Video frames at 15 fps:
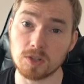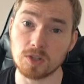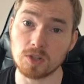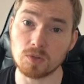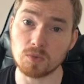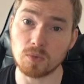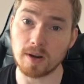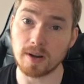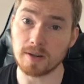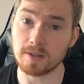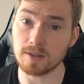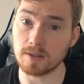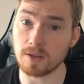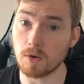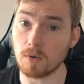this is where I
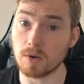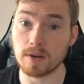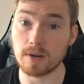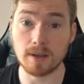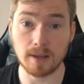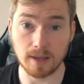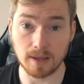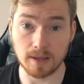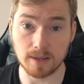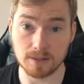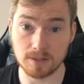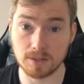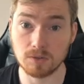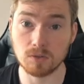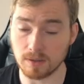could go and
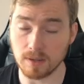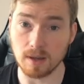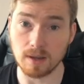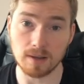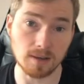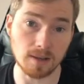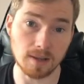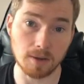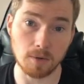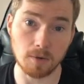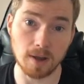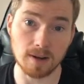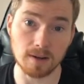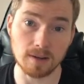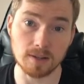add that Lego
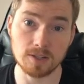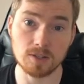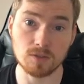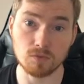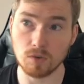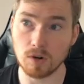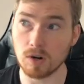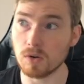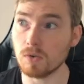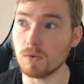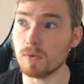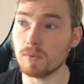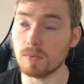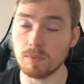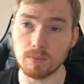analyst
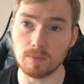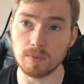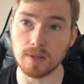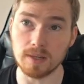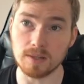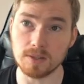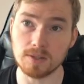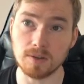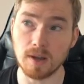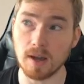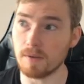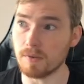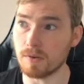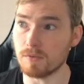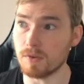role into
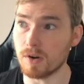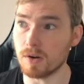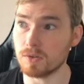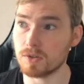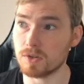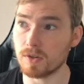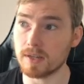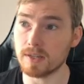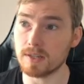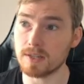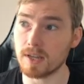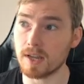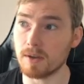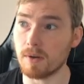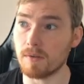other roles. So I could
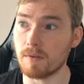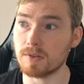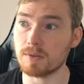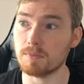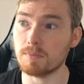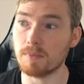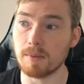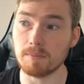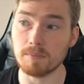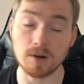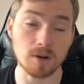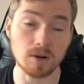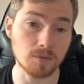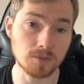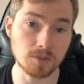say whether it's a member
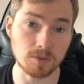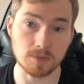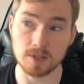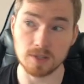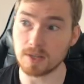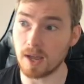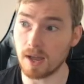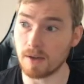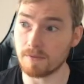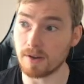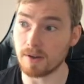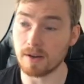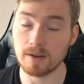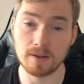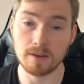of some of these
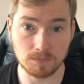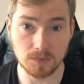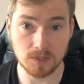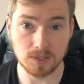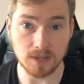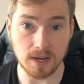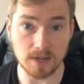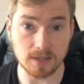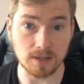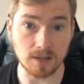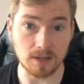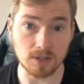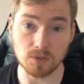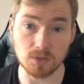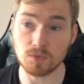other
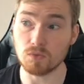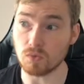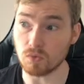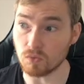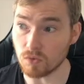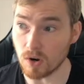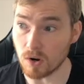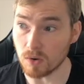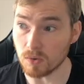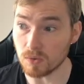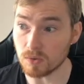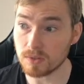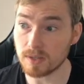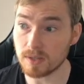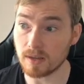standardized
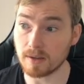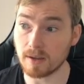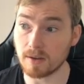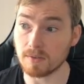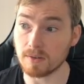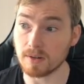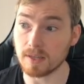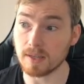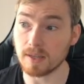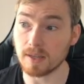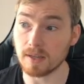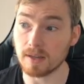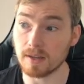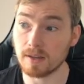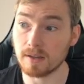roles that are currently
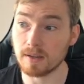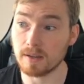here.